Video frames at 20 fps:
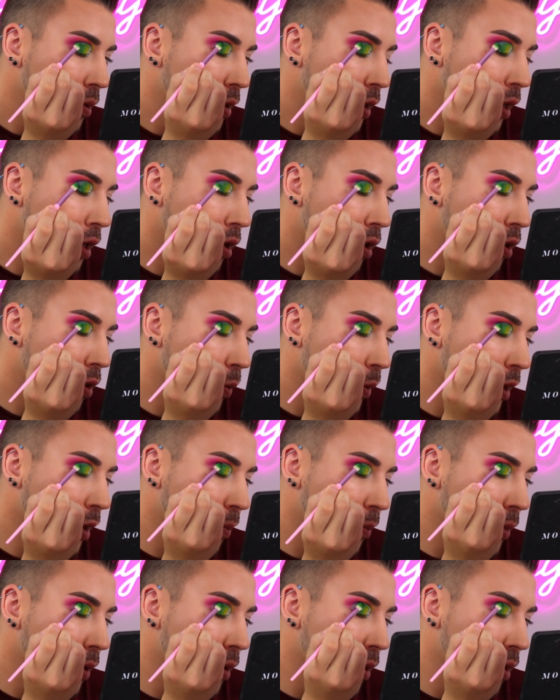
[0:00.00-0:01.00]
Take it all the way
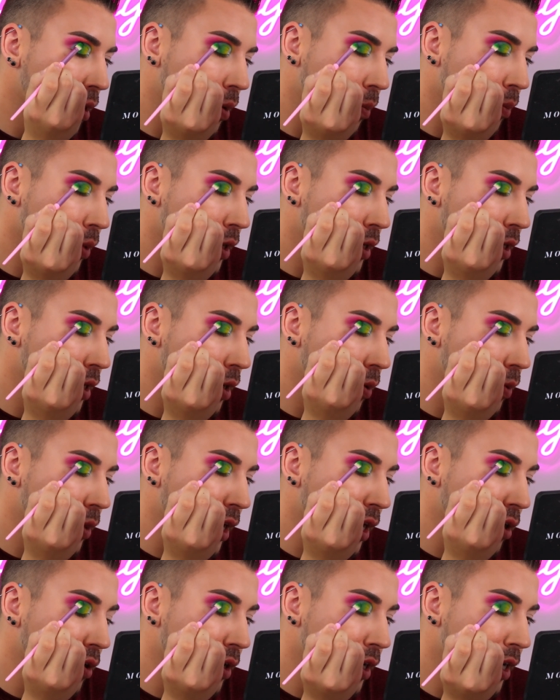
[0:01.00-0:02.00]
up and blend it in with
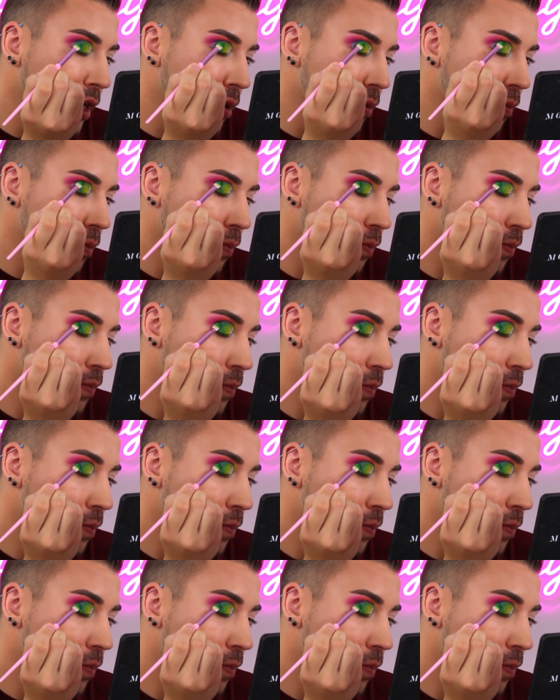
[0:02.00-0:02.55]
that green.